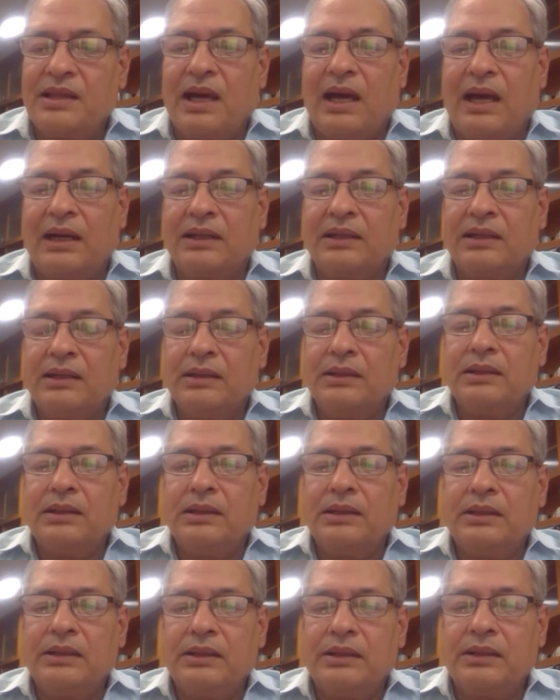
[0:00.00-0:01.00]
that,
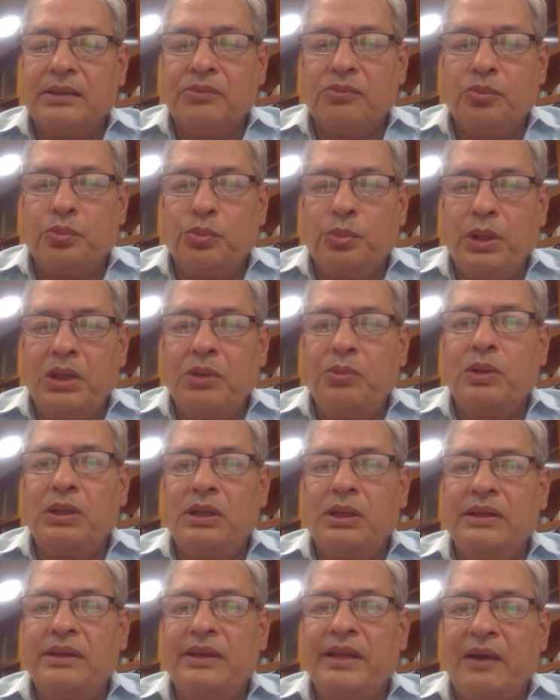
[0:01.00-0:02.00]
we
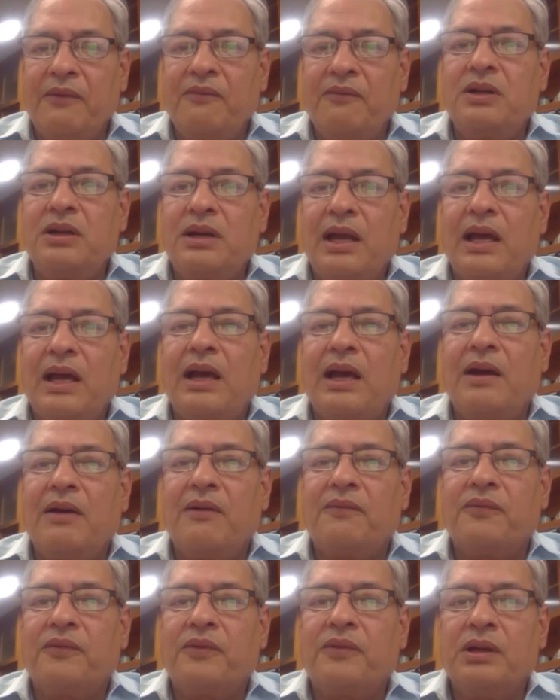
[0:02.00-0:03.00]
will never
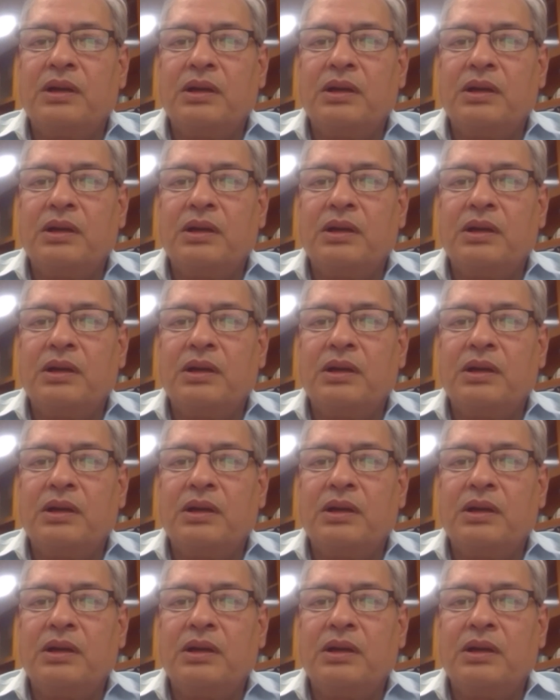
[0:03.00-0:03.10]
have